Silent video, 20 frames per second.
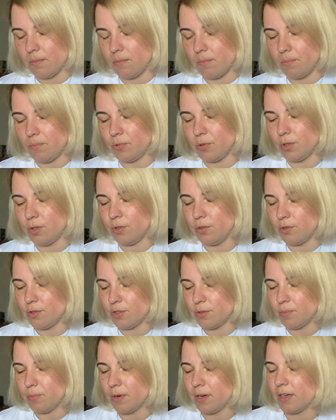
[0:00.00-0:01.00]

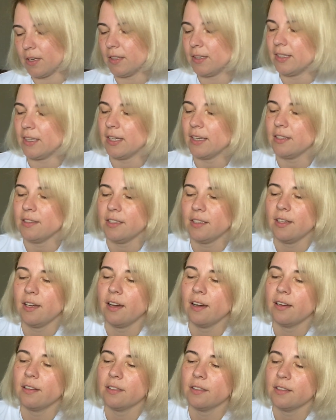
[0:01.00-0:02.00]
produced by
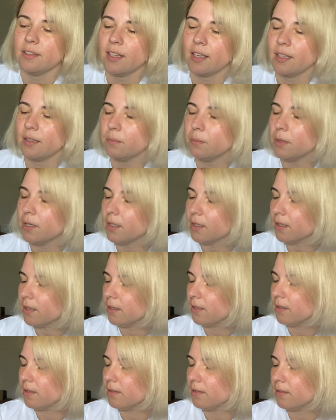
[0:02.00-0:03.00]
Cardigan, Denmark,
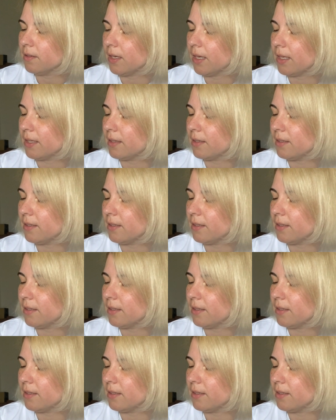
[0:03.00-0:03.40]
and